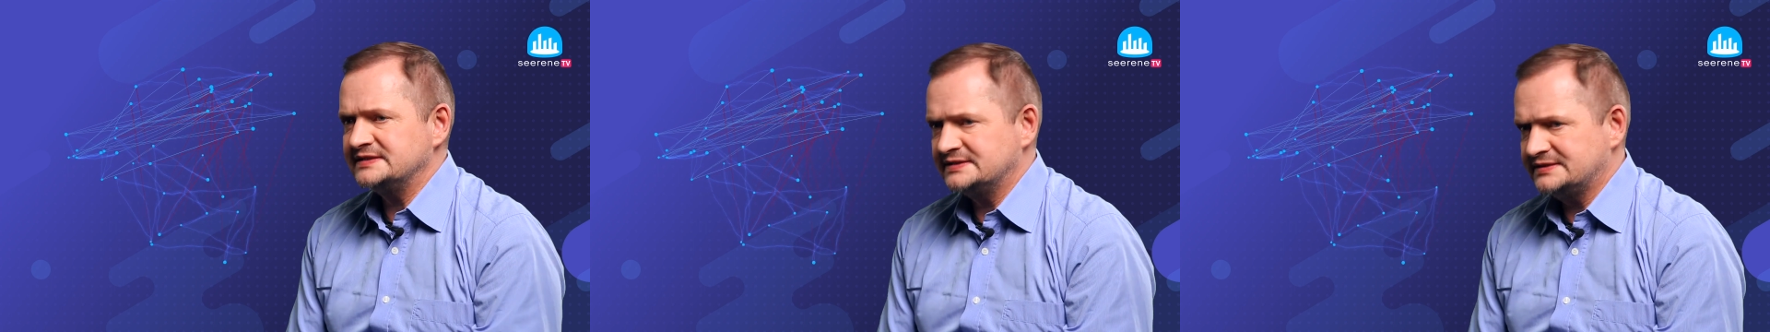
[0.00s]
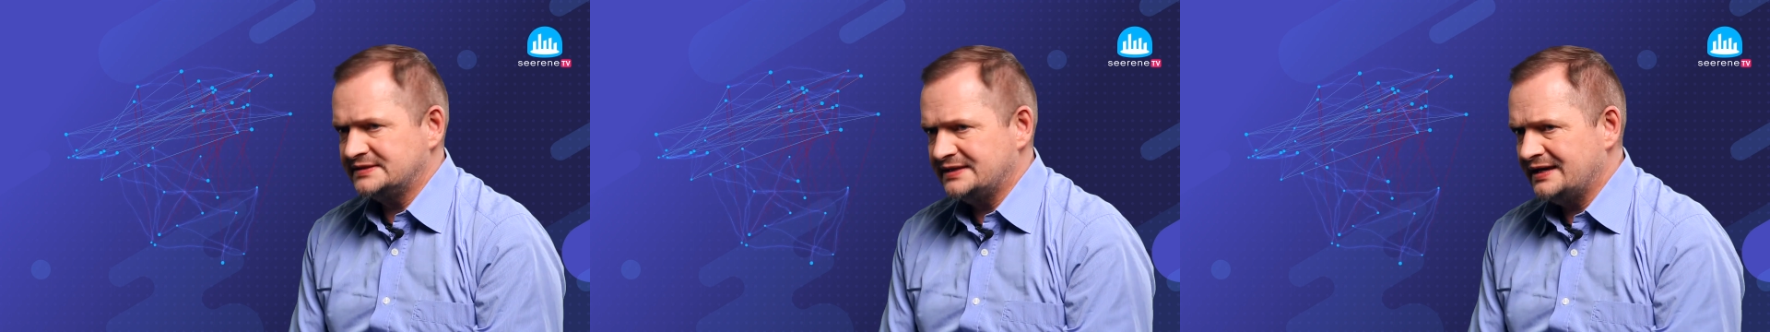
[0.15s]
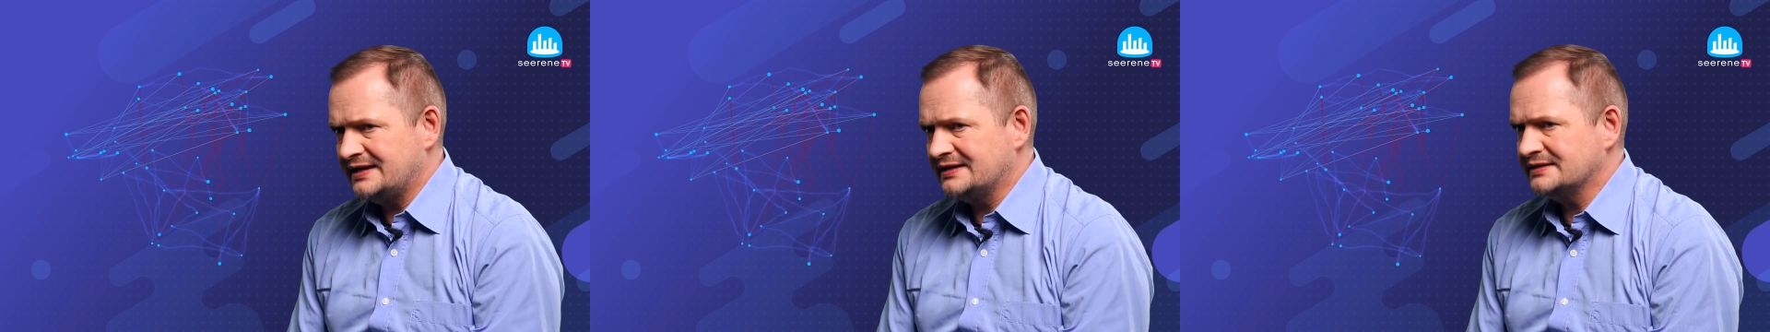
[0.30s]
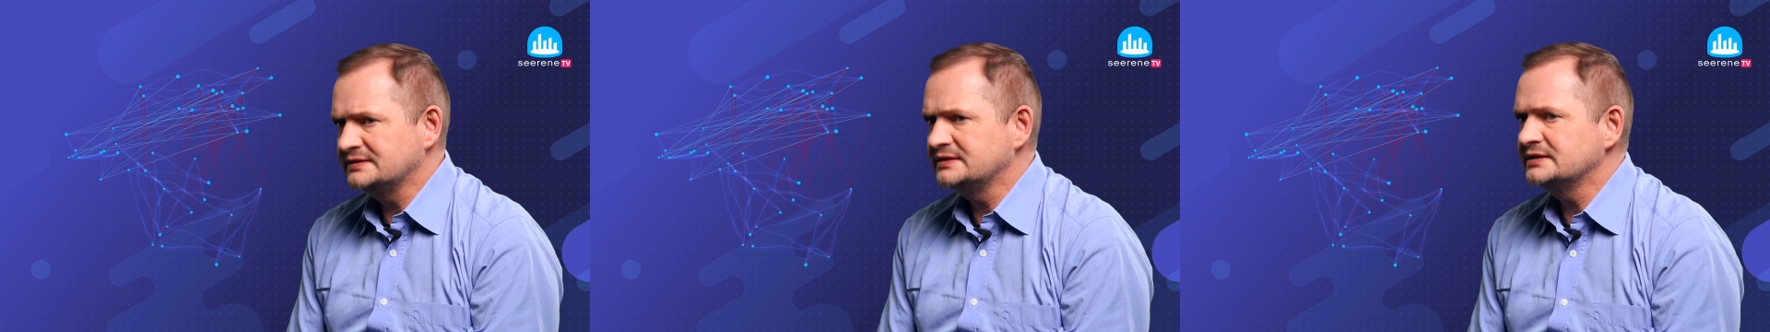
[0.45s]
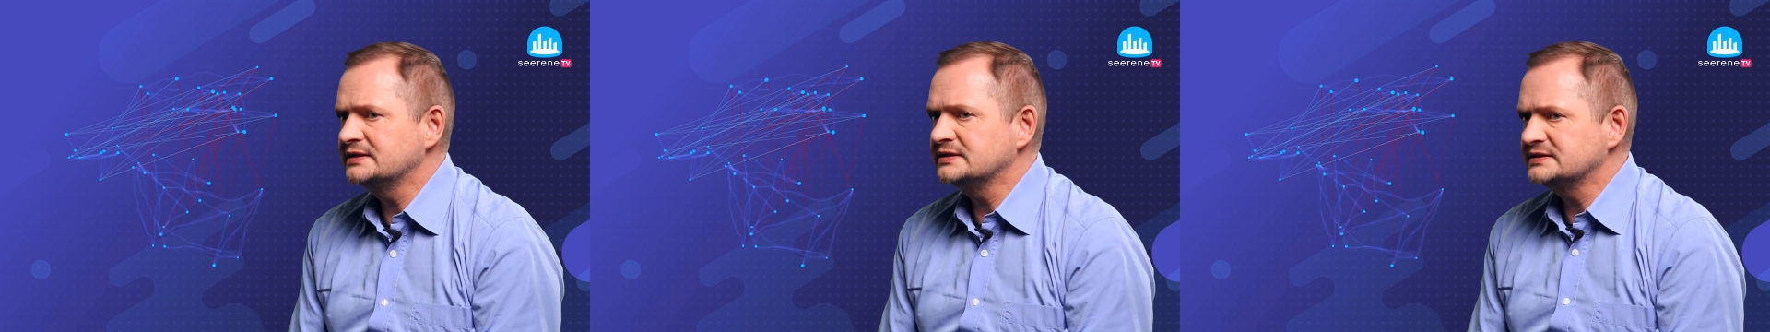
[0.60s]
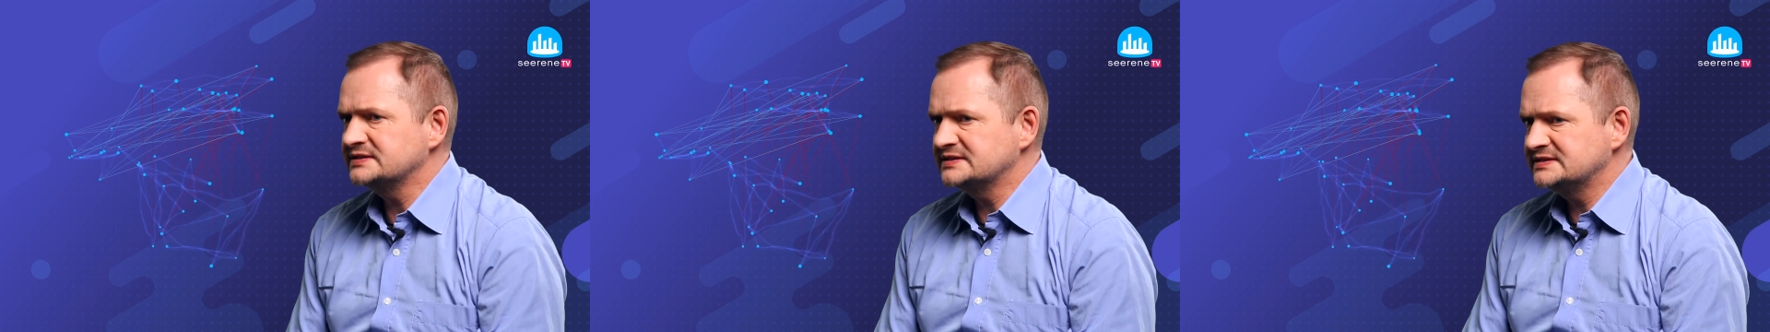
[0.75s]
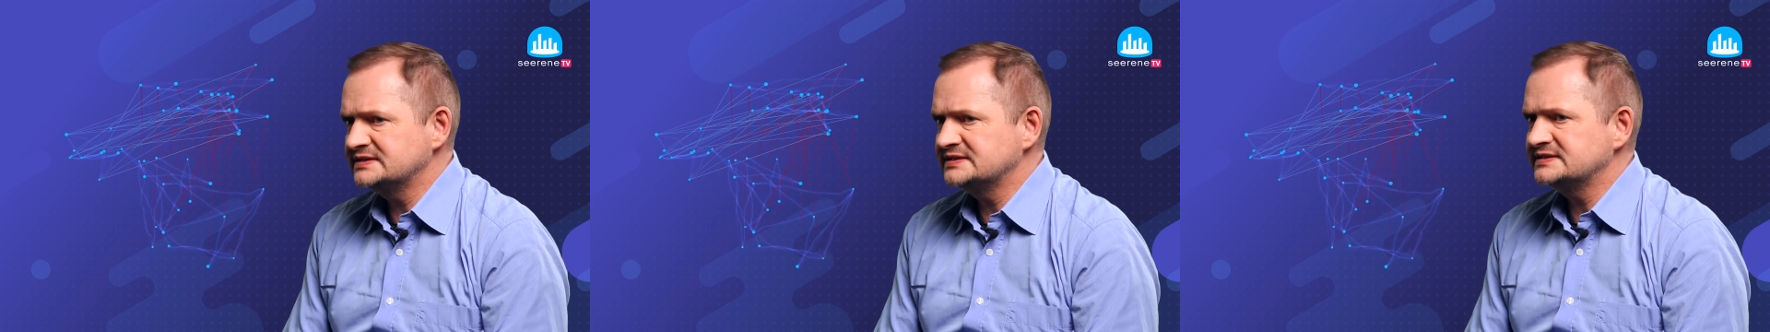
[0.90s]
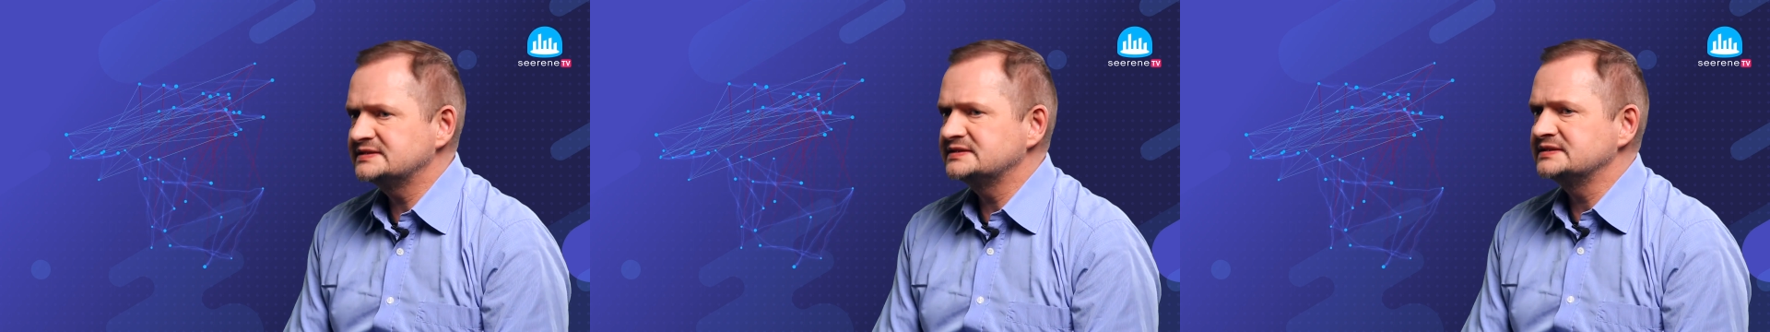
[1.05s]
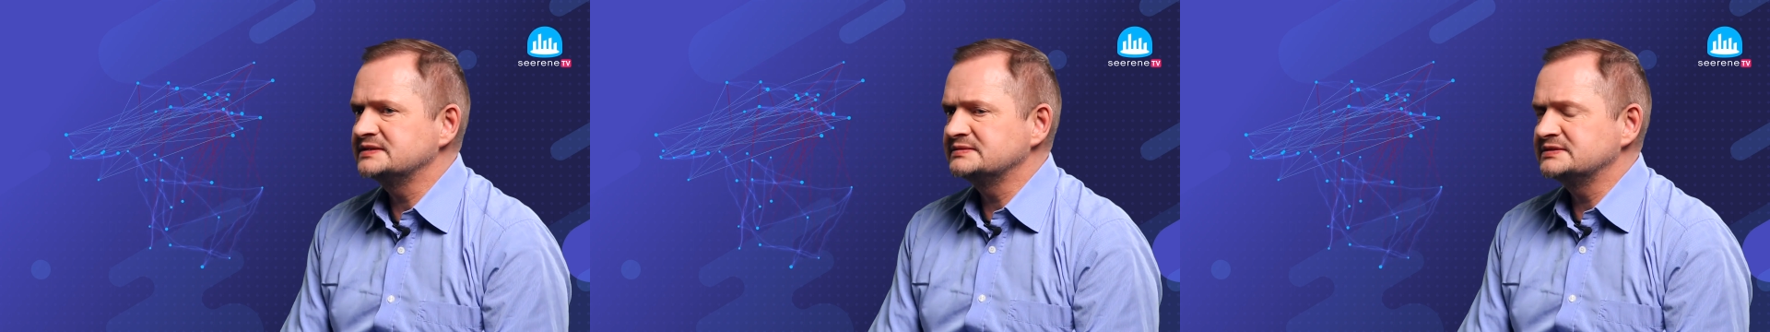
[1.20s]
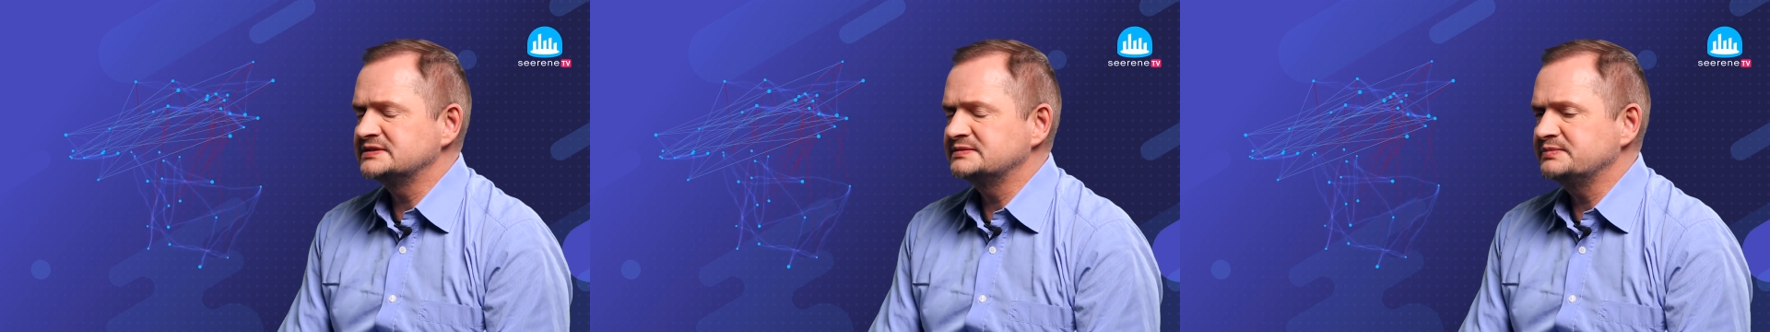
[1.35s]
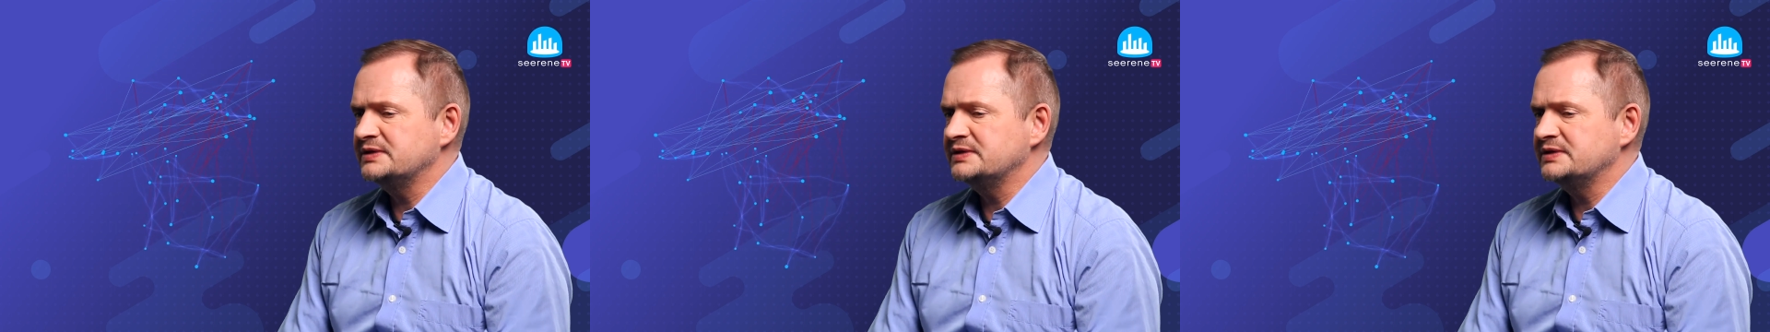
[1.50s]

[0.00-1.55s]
the technical systems